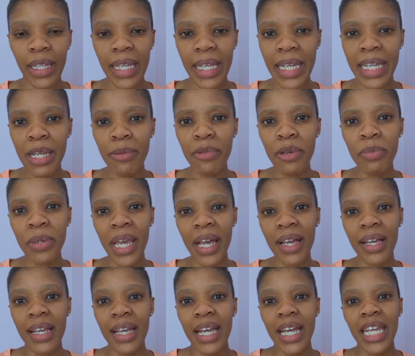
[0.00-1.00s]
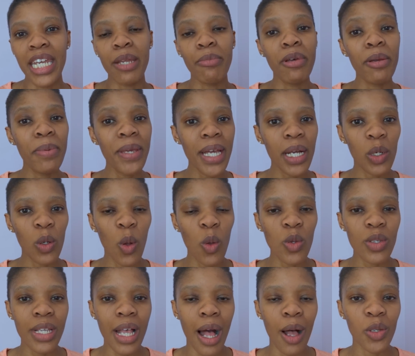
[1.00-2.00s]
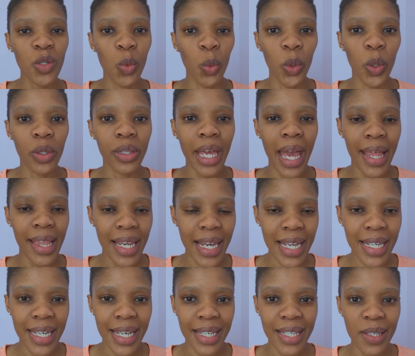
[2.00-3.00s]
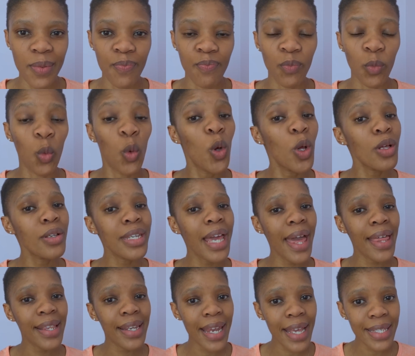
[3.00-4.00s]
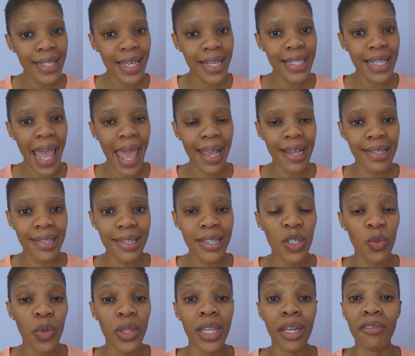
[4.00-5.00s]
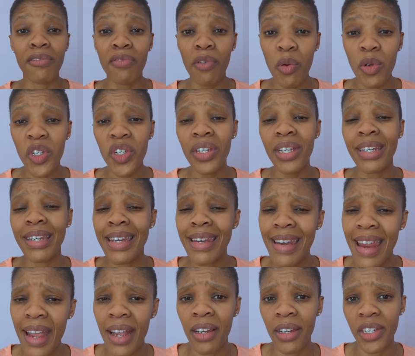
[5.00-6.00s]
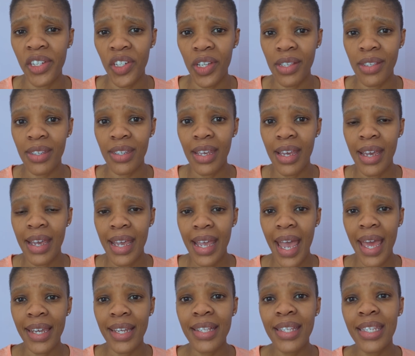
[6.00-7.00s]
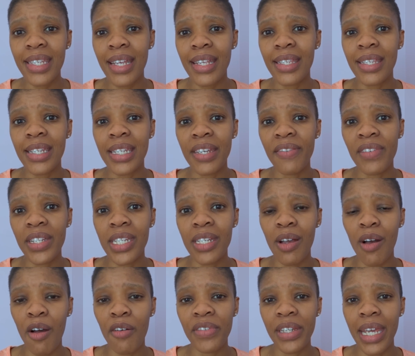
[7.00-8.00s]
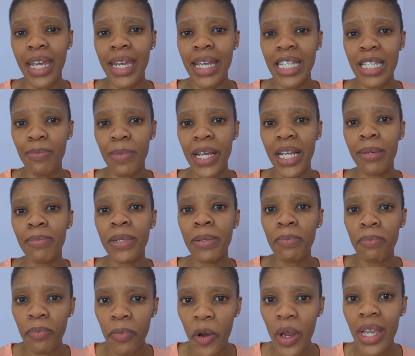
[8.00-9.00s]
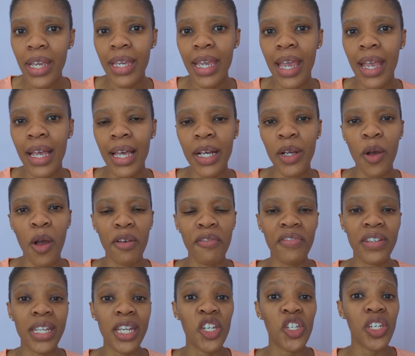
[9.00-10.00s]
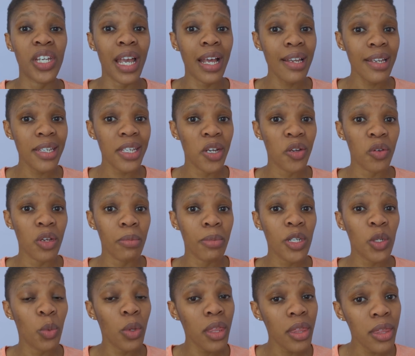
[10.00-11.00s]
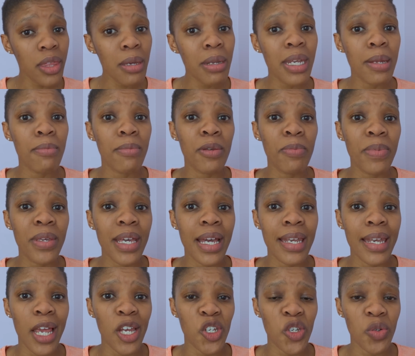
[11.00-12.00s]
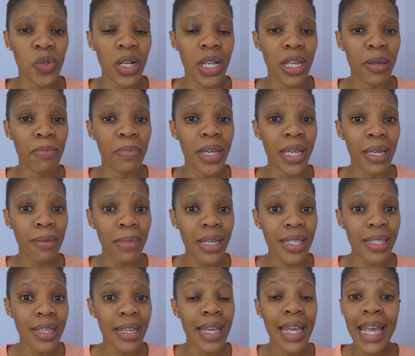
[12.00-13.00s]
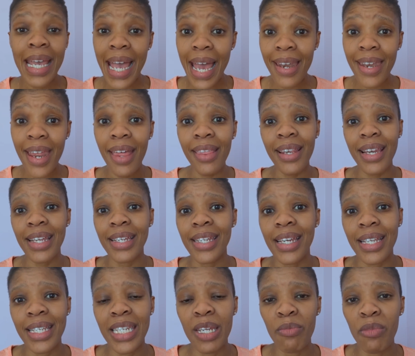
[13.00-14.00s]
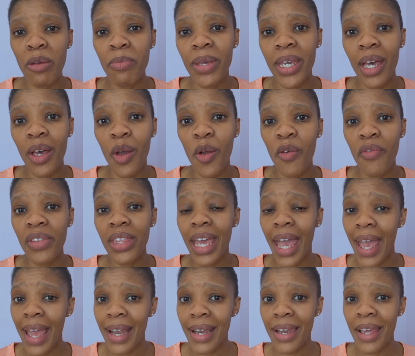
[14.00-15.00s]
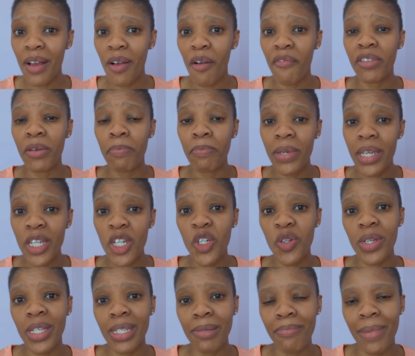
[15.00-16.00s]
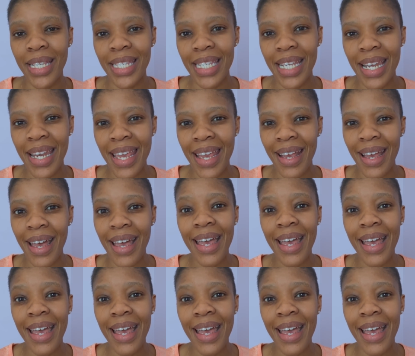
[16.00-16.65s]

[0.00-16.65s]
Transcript: Namibia. Namibia calls out World Athletics. World Athletics acted with unfortunate negligence and insensitivity after inexplicably breaking a confidentiality agreement with the Namibia National Olympic Committee and Athletics Namibia over the handling of the Beatrice Masilinga